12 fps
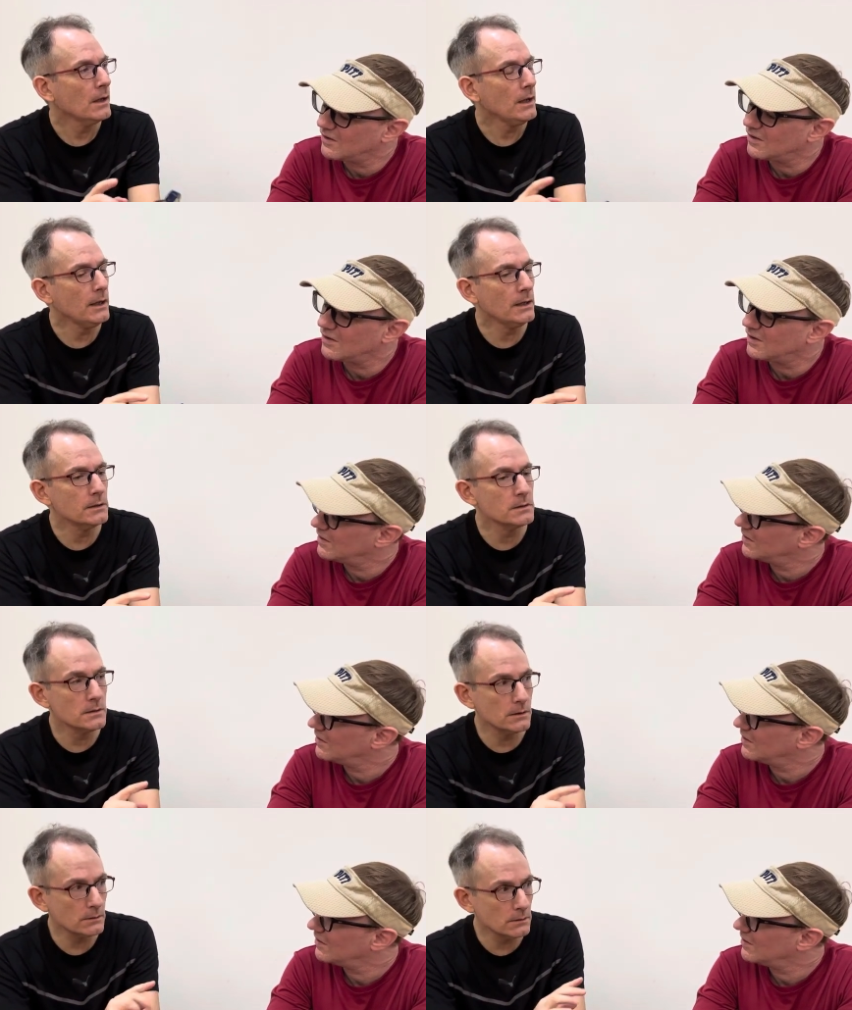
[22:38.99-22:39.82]
Speaker 1: And
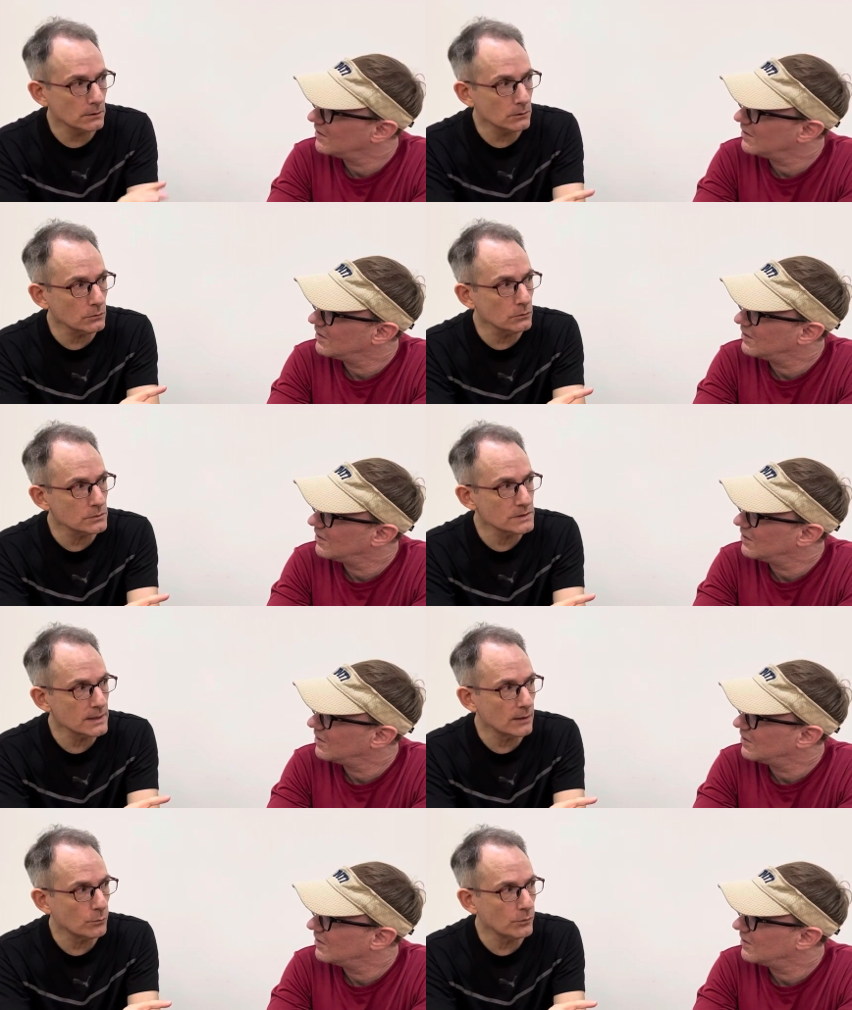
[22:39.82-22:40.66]
the GUs
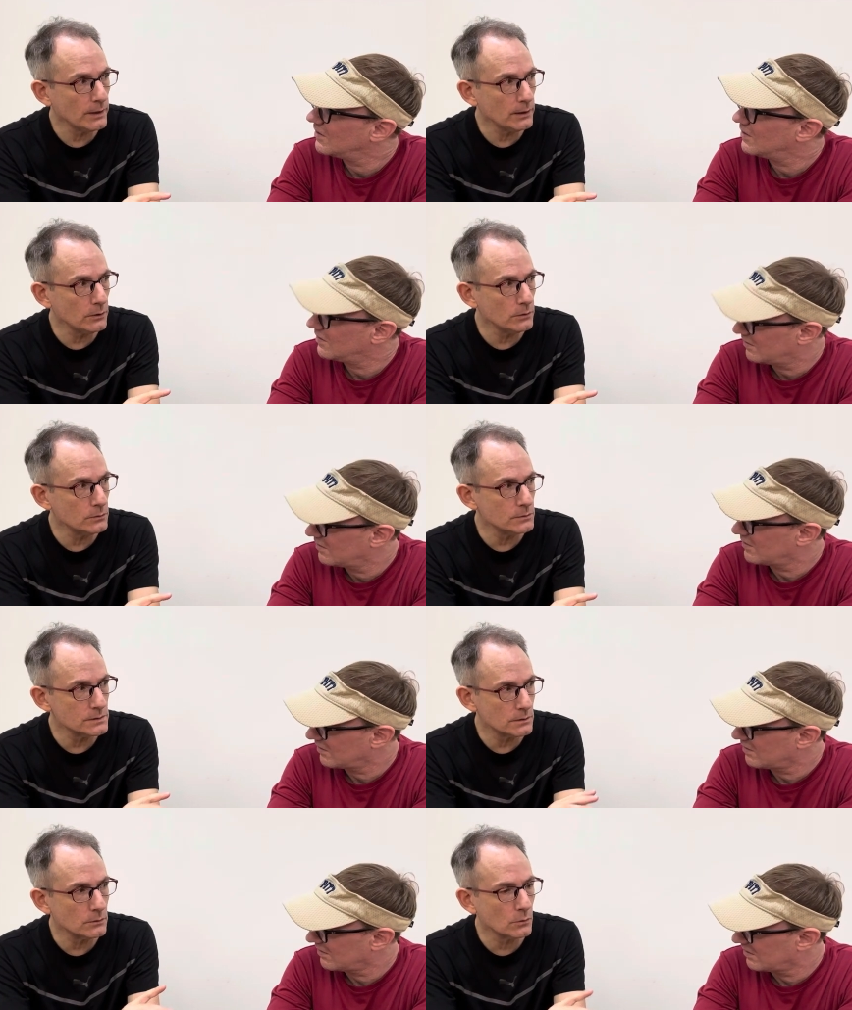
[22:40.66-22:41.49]
that we
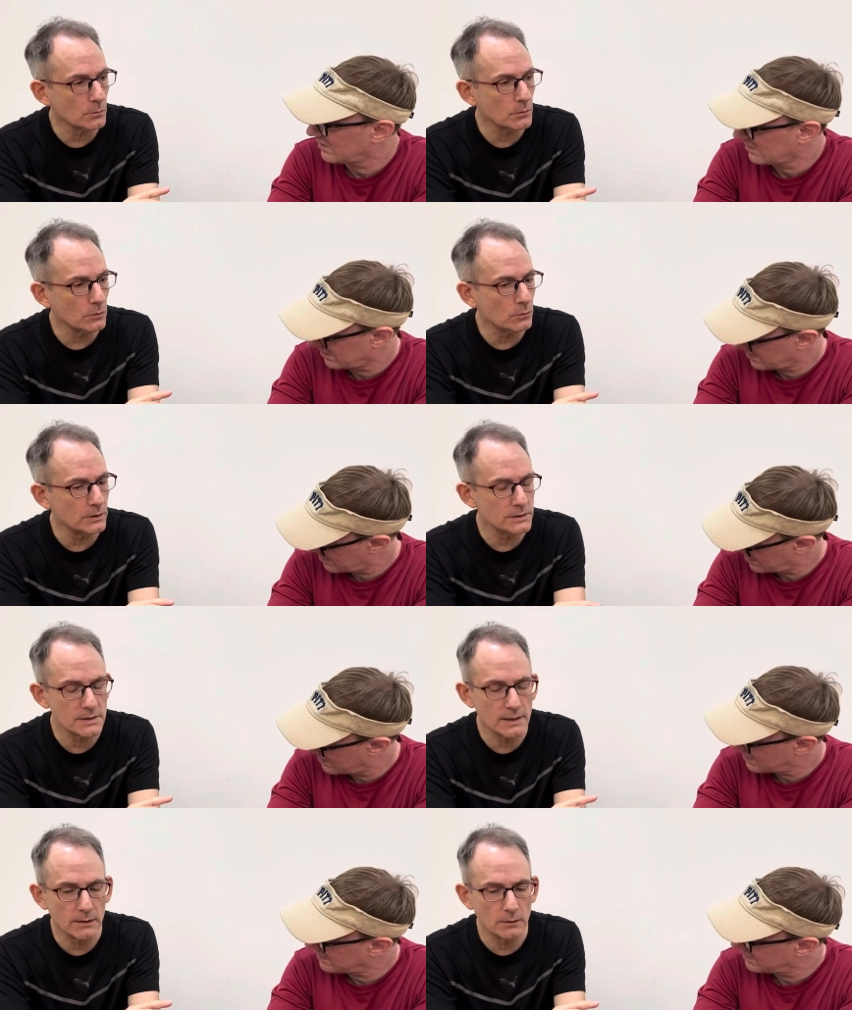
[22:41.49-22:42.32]
use, the normal
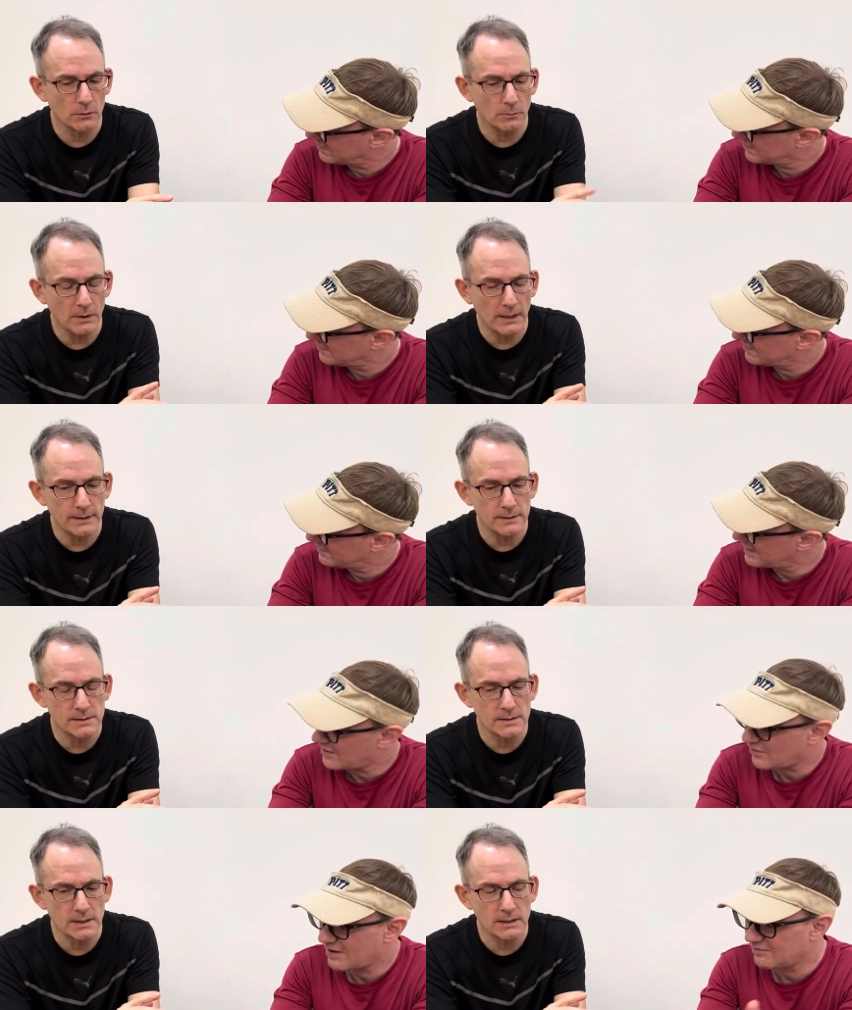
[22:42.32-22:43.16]
ones that you buy, yeah,
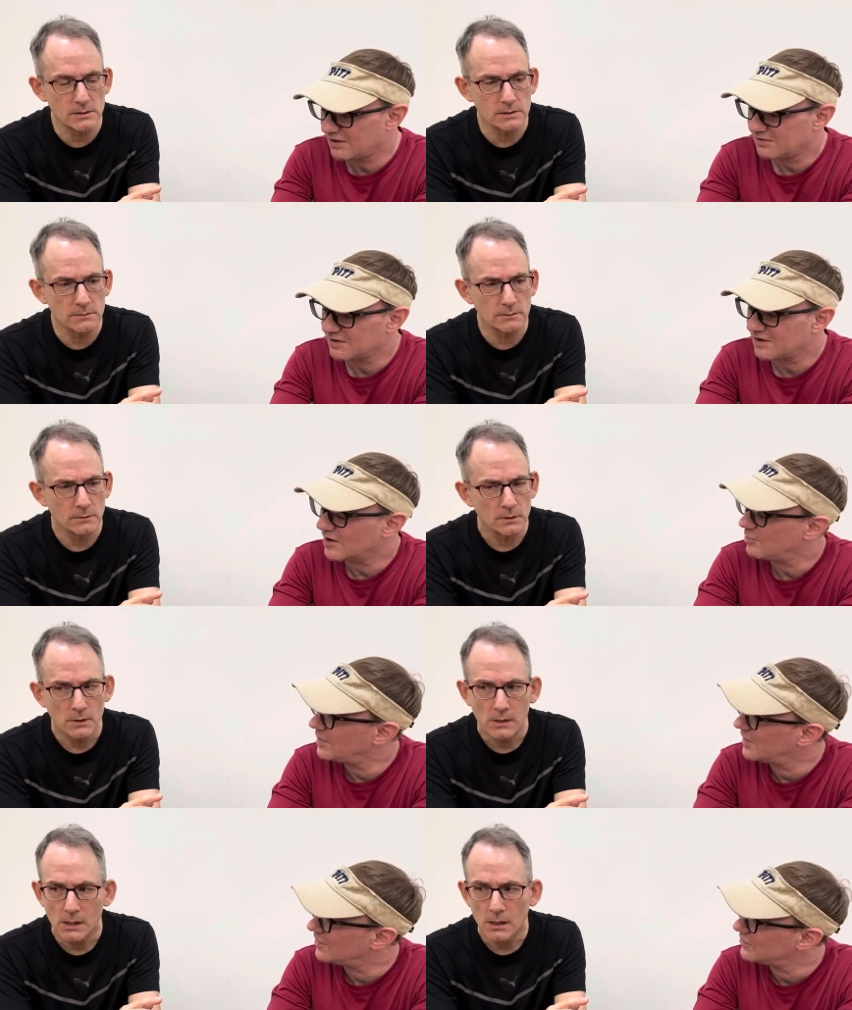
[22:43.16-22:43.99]
I don't have anything to
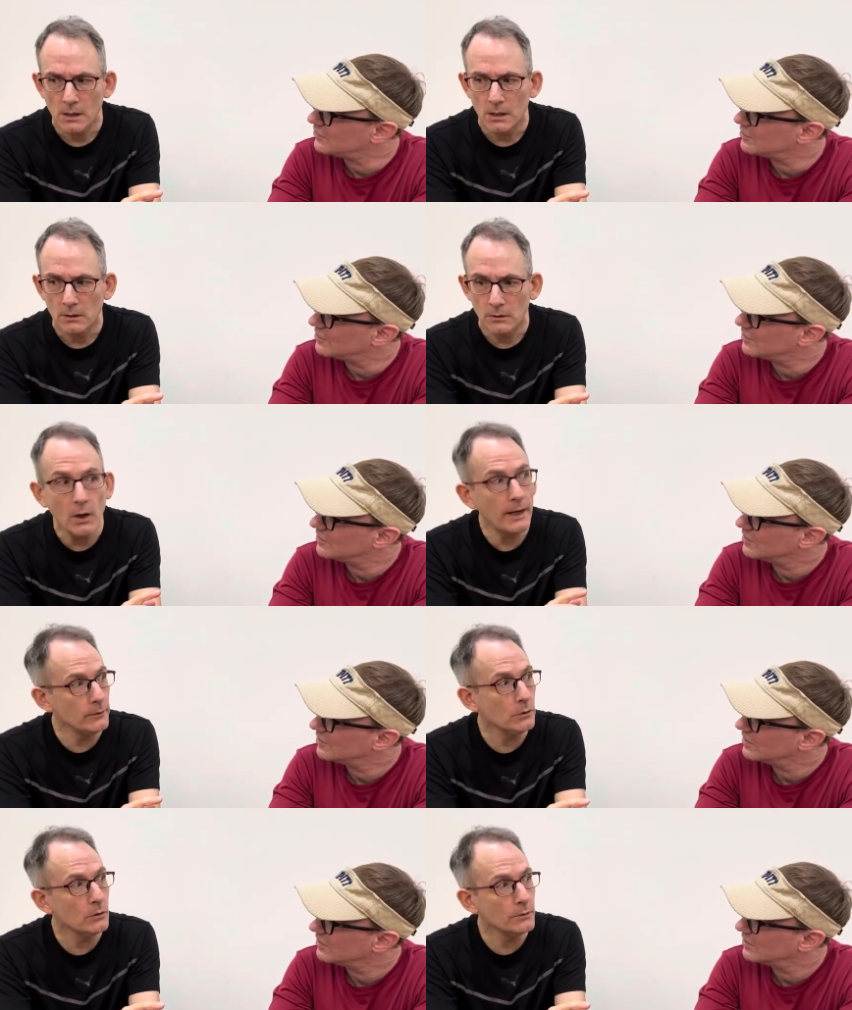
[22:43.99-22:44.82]
compare it to. No,
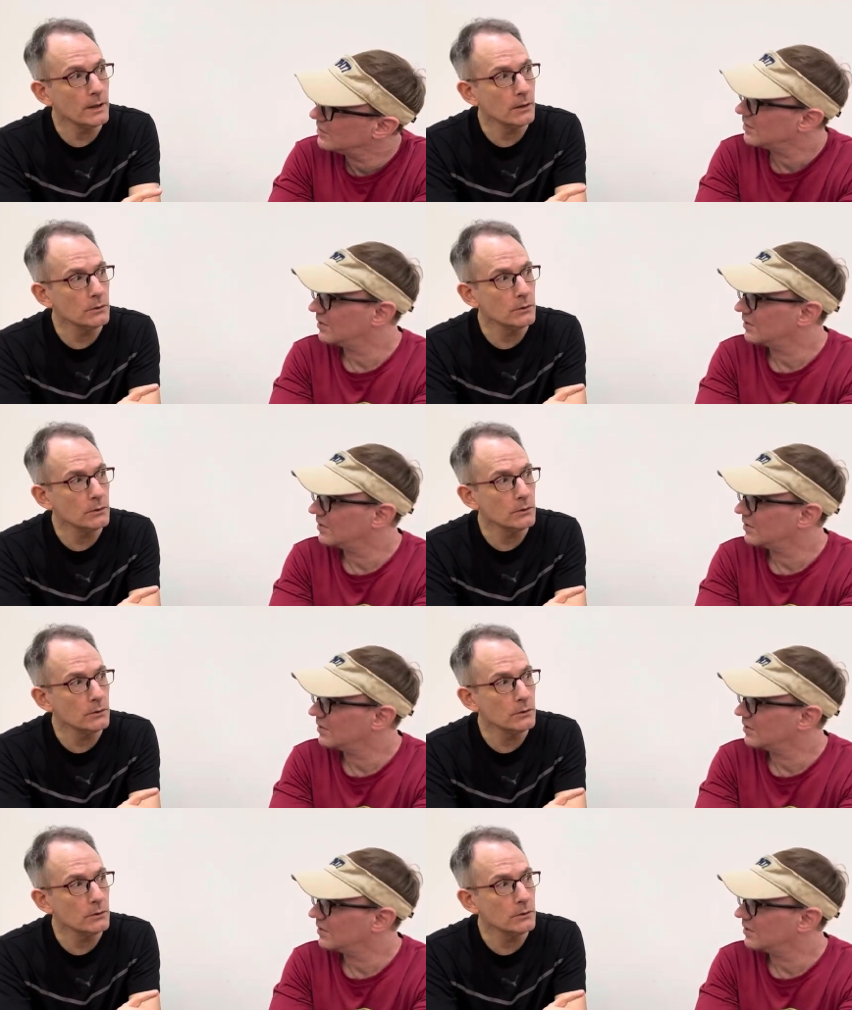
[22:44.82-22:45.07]
I know they're